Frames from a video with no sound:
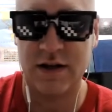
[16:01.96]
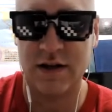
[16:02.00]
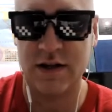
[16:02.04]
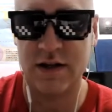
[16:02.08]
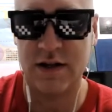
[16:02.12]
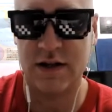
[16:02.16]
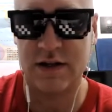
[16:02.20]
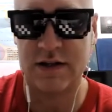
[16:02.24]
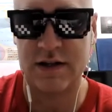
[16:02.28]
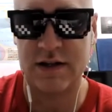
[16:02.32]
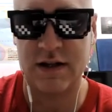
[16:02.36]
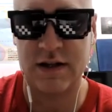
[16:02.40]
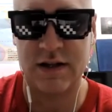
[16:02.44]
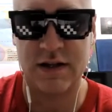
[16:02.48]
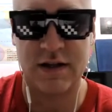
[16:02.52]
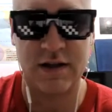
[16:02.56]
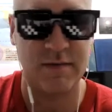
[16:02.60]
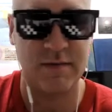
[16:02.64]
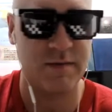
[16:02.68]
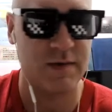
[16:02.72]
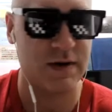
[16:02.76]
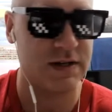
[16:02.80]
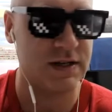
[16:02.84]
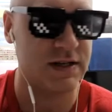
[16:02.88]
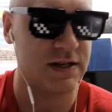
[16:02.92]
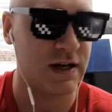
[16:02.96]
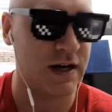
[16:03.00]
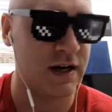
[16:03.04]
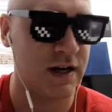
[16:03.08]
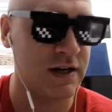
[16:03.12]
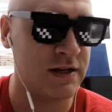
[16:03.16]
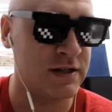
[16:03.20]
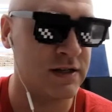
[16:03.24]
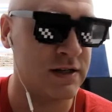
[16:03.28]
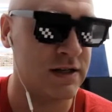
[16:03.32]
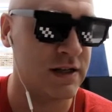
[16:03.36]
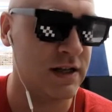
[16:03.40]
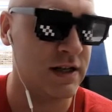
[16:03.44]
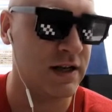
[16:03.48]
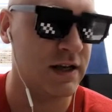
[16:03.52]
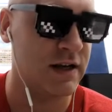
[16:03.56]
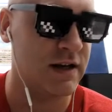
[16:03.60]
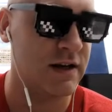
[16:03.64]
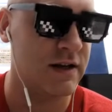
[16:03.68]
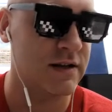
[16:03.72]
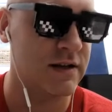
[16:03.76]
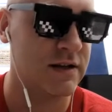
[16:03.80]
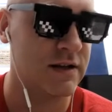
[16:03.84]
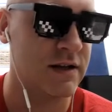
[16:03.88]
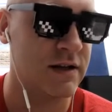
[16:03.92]
That's not the massage thing,
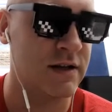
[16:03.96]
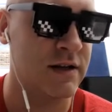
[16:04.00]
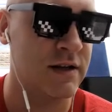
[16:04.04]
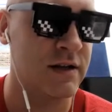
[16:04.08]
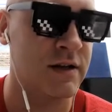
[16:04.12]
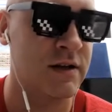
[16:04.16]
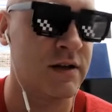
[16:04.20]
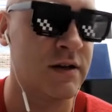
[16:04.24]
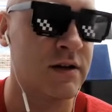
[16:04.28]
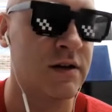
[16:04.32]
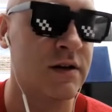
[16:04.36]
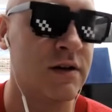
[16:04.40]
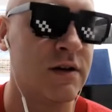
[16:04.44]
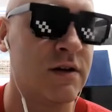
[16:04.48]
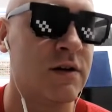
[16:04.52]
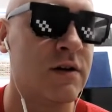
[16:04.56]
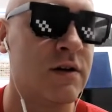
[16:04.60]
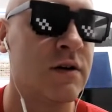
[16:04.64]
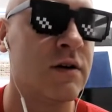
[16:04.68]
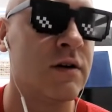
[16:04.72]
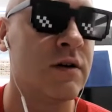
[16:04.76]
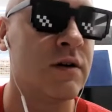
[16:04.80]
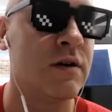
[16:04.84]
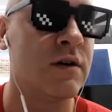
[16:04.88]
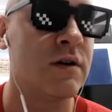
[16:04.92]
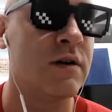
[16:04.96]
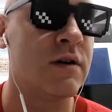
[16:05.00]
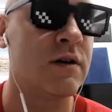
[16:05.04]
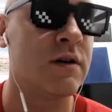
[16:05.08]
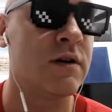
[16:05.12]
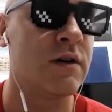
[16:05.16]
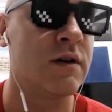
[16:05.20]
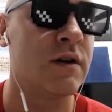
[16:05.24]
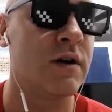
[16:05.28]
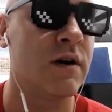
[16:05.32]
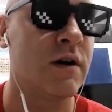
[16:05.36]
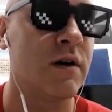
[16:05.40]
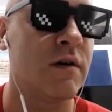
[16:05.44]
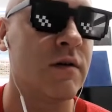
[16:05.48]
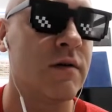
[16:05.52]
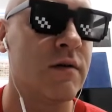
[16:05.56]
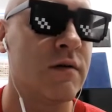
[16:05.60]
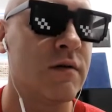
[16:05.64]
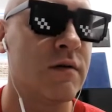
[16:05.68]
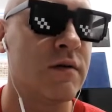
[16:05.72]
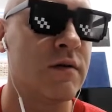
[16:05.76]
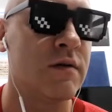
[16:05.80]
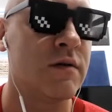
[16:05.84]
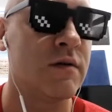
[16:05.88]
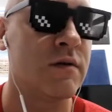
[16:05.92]
is it? No.
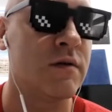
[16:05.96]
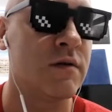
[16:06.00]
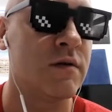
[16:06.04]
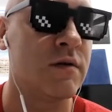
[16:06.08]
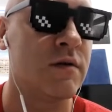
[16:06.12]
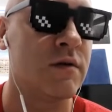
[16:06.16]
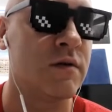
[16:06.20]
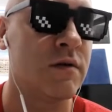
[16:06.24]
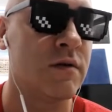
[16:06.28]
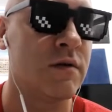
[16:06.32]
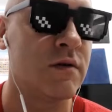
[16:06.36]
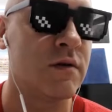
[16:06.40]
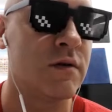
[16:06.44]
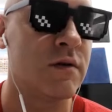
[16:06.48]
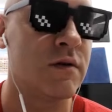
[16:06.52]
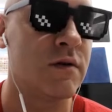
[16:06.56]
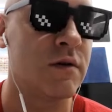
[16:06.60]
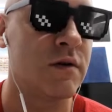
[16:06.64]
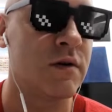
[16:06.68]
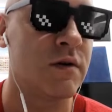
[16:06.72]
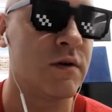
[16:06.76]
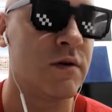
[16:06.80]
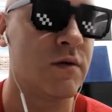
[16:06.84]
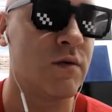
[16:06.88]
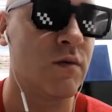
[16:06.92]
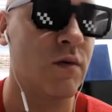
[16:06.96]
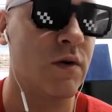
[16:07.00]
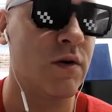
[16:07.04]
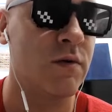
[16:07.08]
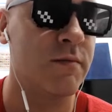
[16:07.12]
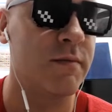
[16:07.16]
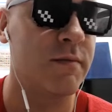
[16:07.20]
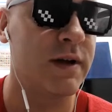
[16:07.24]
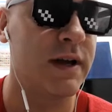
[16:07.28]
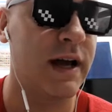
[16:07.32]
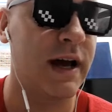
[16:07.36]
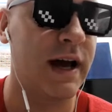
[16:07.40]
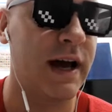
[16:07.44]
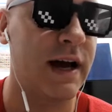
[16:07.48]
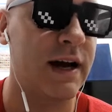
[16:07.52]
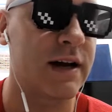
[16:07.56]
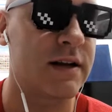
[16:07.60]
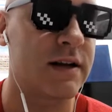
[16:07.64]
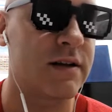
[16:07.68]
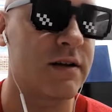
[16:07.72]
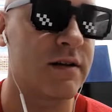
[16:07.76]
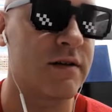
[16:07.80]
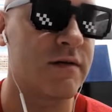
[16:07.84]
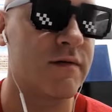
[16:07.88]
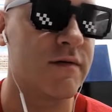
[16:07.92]
Won't be
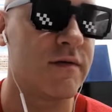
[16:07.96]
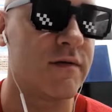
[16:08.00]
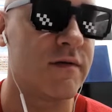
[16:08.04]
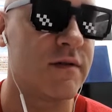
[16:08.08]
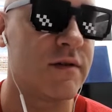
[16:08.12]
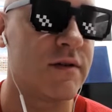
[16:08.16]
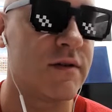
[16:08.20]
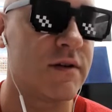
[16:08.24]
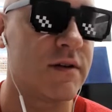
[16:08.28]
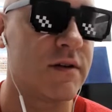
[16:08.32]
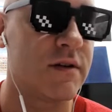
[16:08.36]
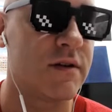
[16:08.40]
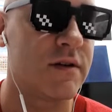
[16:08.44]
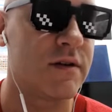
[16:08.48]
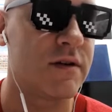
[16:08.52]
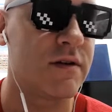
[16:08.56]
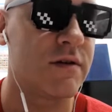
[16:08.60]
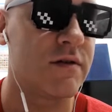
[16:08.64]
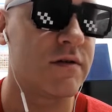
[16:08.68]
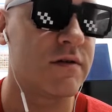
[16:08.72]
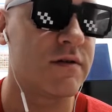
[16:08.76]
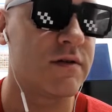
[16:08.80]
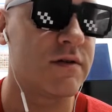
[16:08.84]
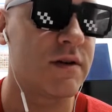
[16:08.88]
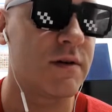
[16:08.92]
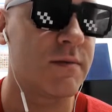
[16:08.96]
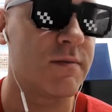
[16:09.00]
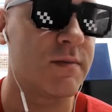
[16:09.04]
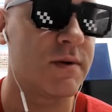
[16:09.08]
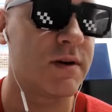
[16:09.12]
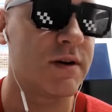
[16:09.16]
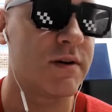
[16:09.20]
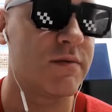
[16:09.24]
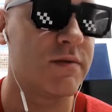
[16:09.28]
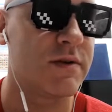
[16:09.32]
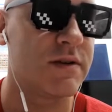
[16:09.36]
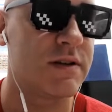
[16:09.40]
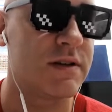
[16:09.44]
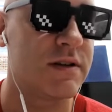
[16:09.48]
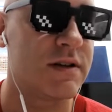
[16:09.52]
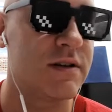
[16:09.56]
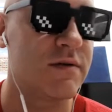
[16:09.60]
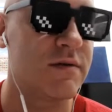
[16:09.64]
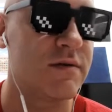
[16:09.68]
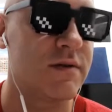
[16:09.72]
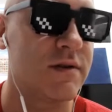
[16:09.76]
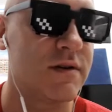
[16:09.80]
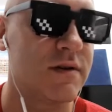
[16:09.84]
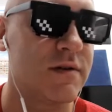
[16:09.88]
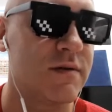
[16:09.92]
active. No, somebody was
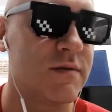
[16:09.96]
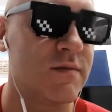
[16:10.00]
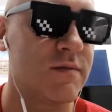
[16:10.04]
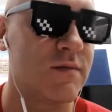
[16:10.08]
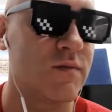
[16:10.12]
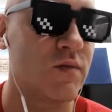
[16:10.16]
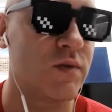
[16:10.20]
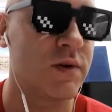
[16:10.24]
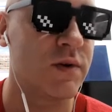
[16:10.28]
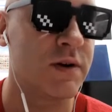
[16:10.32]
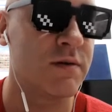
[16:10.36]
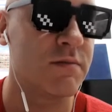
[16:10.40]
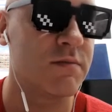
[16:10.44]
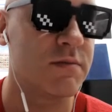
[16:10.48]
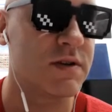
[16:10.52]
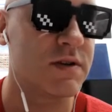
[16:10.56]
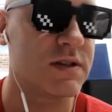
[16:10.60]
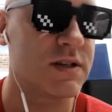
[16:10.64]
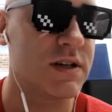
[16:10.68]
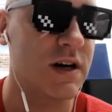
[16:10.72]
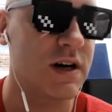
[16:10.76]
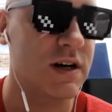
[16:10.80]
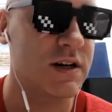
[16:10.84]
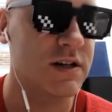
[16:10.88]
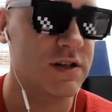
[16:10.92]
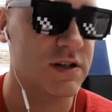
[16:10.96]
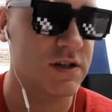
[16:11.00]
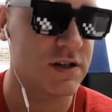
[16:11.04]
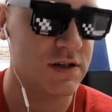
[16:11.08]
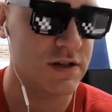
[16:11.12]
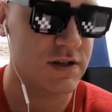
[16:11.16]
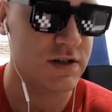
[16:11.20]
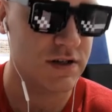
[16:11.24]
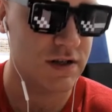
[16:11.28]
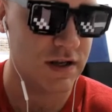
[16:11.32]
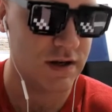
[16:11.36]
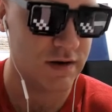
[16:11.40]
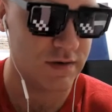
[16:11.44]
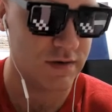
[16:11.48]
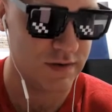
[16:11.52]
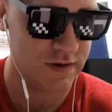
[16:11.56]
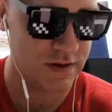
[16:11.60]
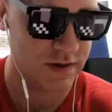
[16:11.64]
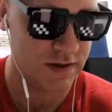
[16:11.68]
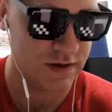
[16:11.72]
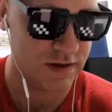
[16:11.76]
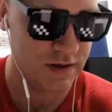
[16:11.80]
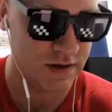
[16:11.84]
doing the weird massages. That was.